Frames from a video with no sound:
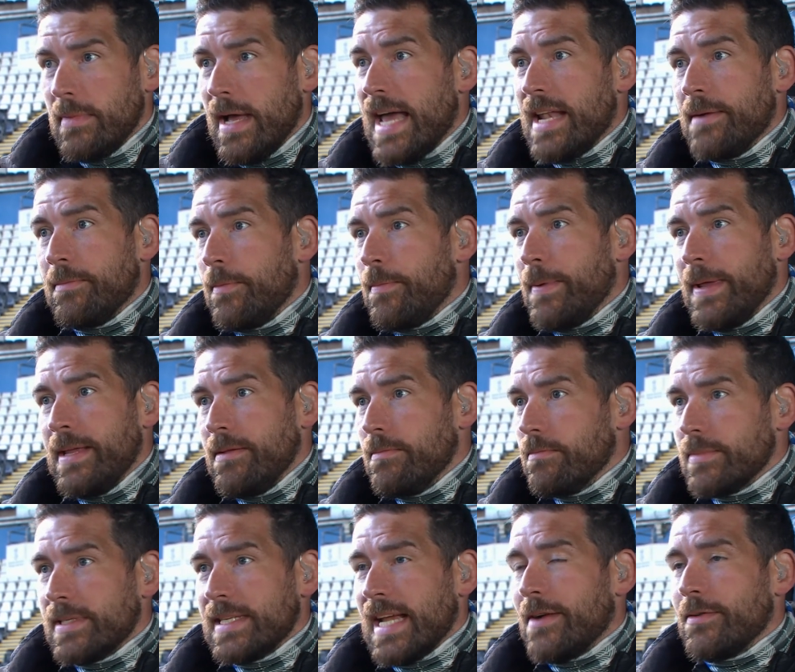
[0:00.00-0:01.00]
Edinburgh beat
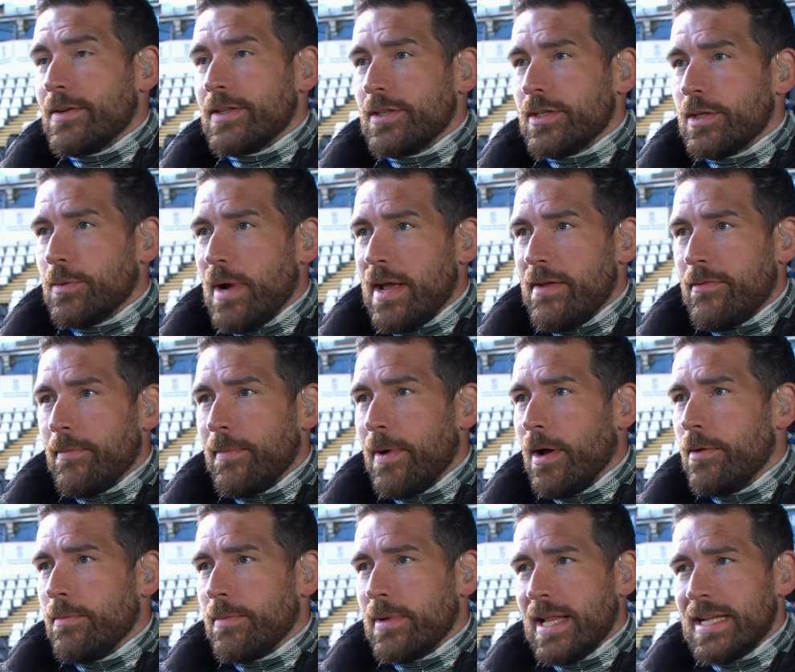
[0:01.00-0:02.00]
Saracens away from
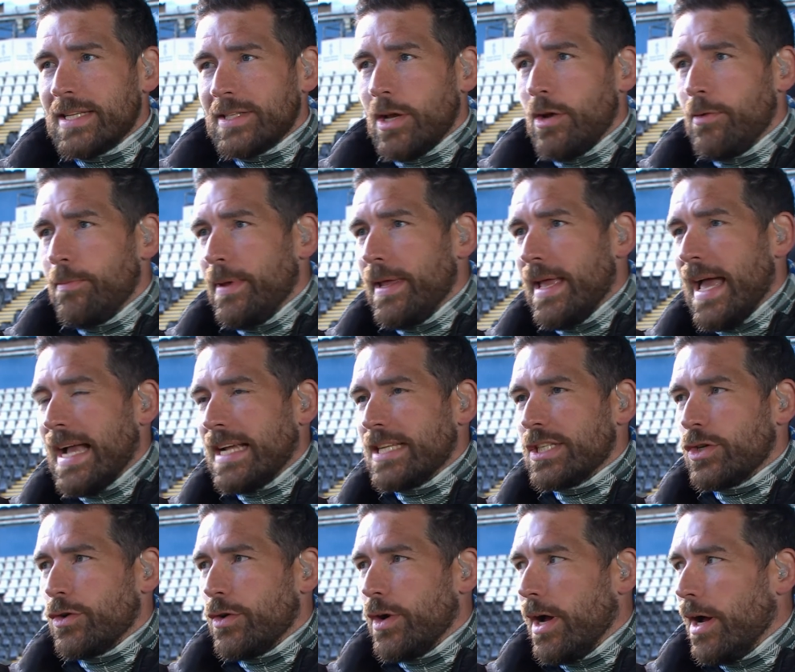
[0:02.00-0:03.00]
home, Glasgow beat
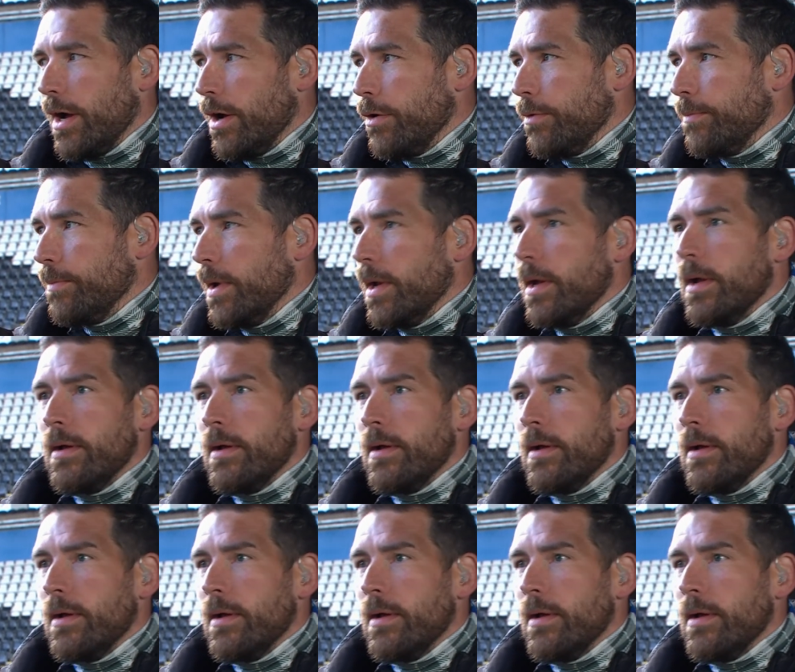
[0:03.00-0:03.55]
Exeter at home,